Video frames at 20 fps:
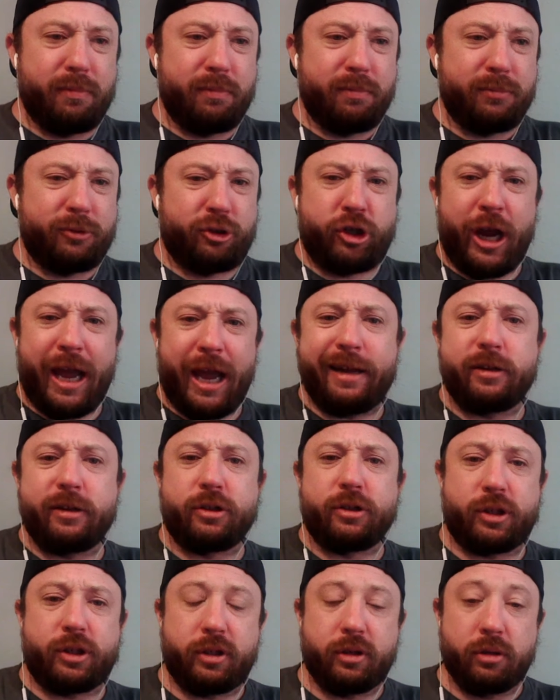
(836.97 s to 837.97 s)

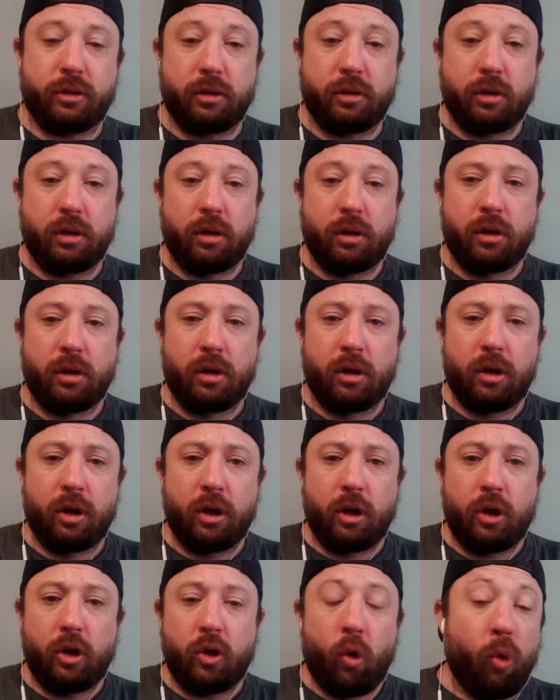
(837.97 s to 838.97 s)
changed,
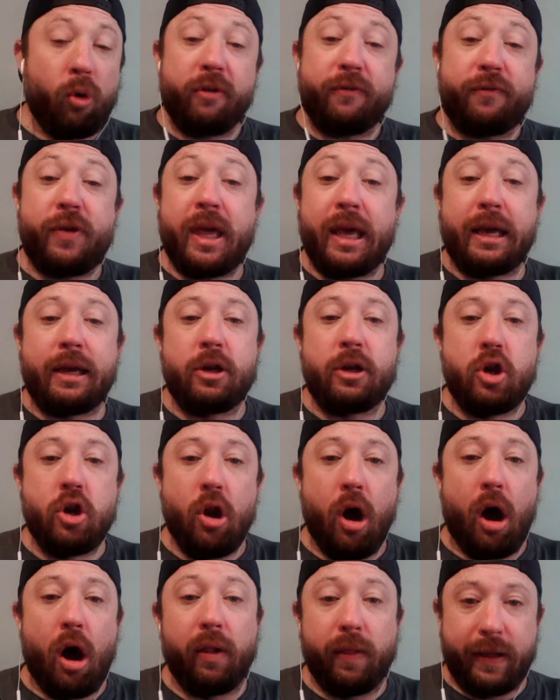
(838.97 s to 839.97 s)
or if he
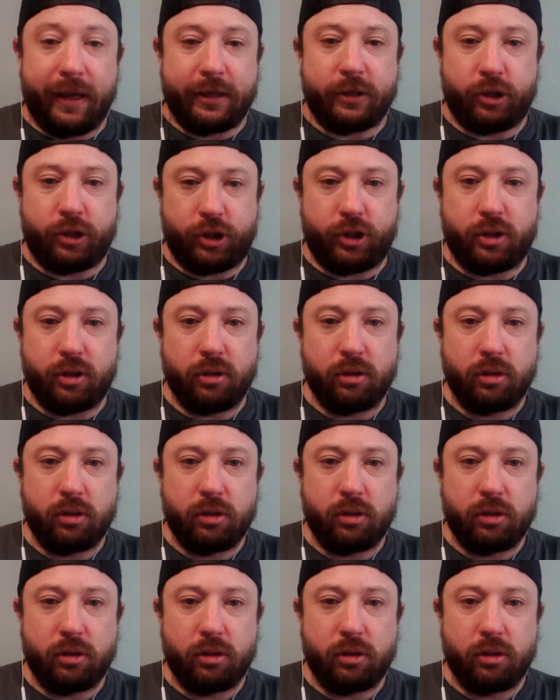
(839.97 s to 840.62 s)
acknowledged